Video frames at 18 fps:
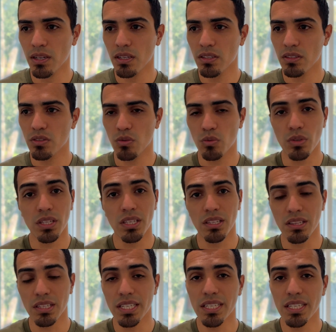to
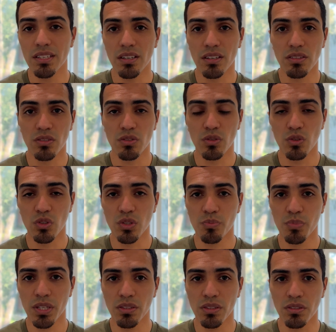really lean onto those
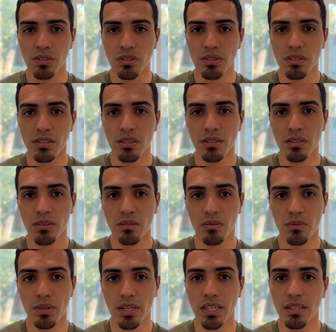pillars,
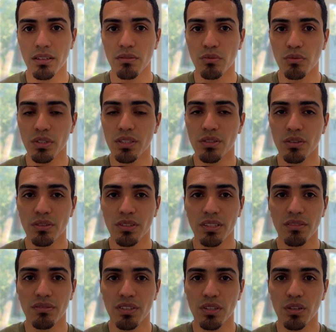right? If we
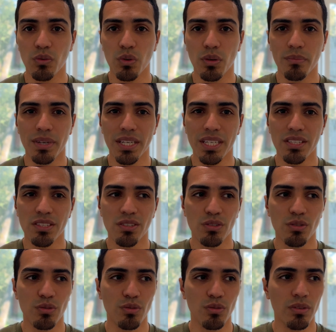don't even know what makes
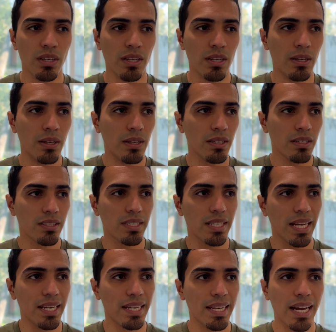you
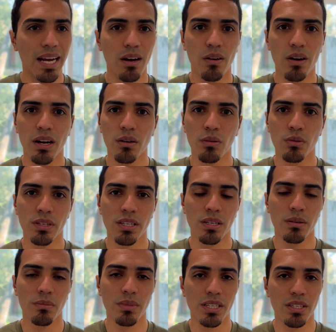stand out, how are we
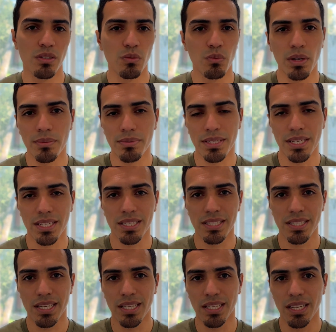going to make your website
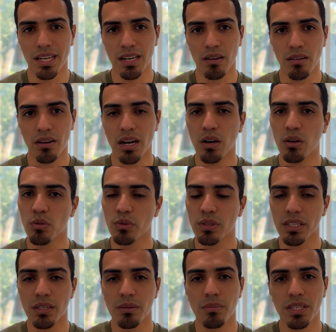stand out? How are
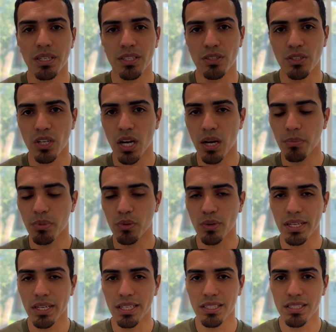we going to make your
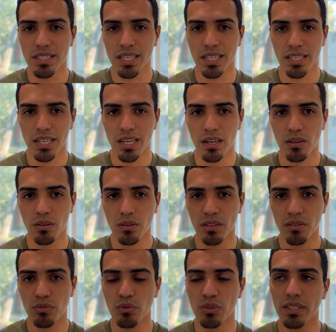copywriting stand out
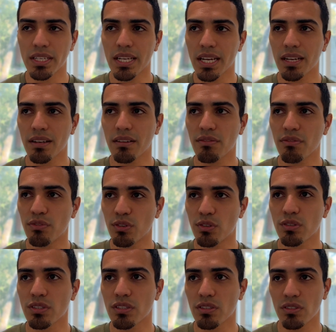if we can't
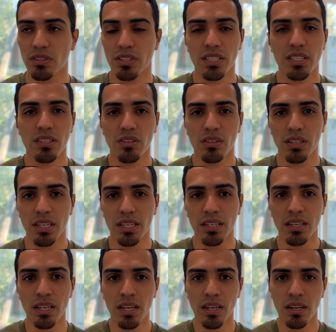first
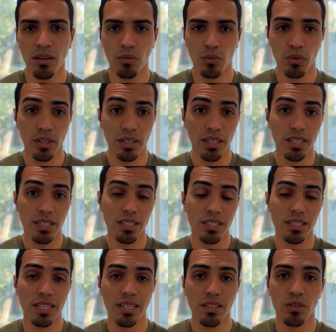articulate what it
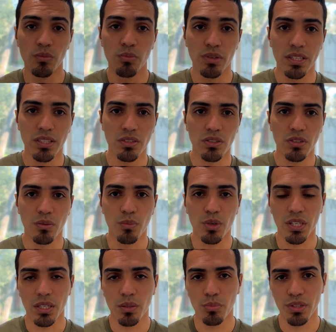is that you bring to the
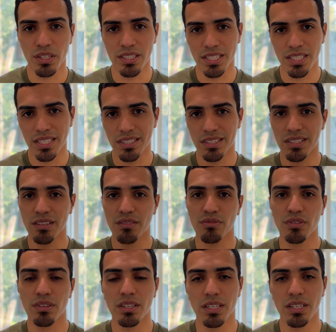marketplace that's
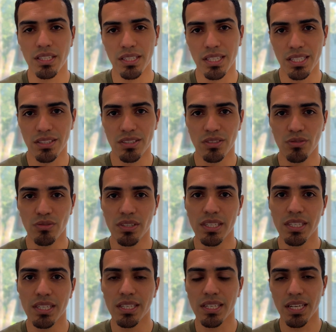different and that's
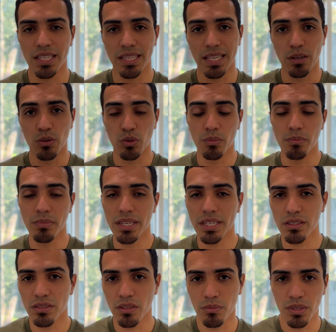unique and that would
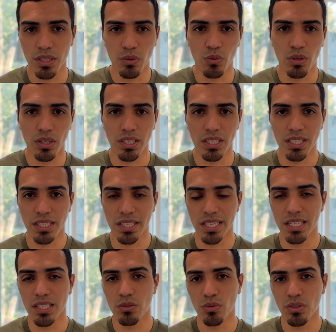make somebody want to
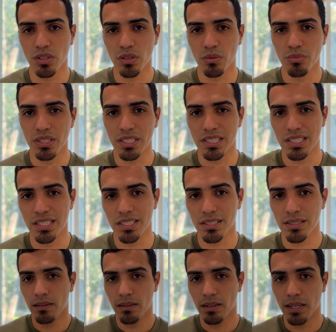engage with your
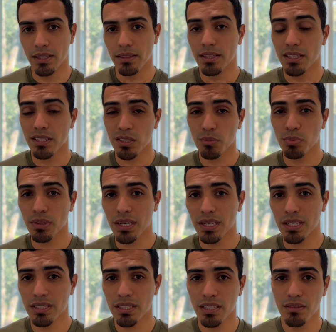business? And this
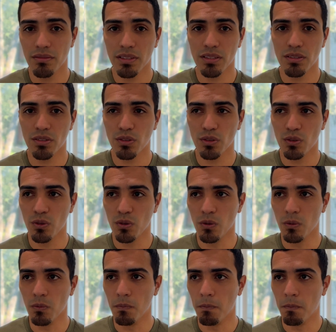applies even
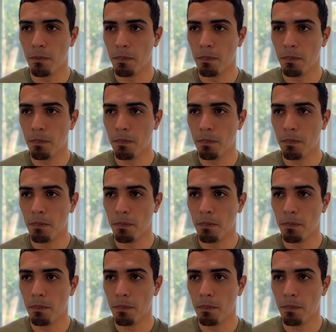to,